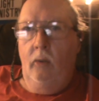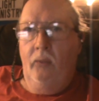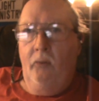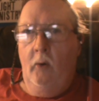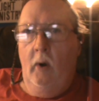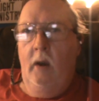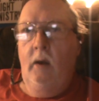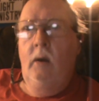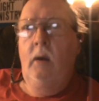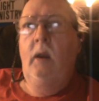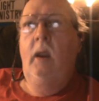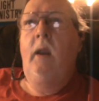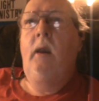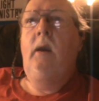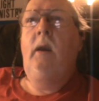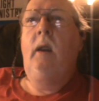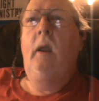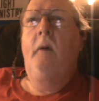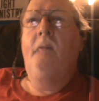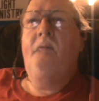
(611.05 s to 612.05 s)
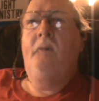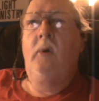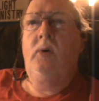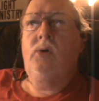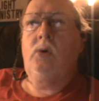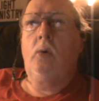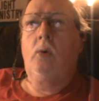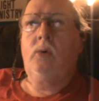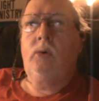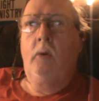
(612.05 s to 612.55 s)
threatened any
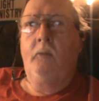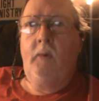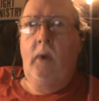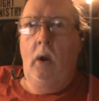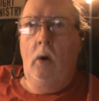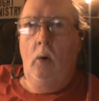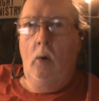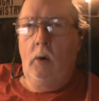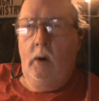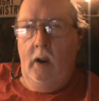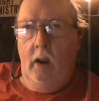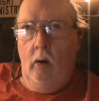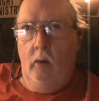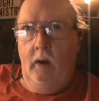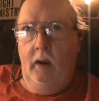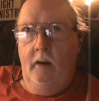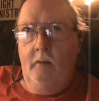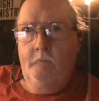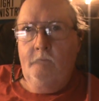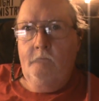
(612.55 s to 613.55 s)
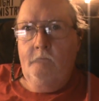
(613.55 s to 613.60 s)
officials of Carroll County.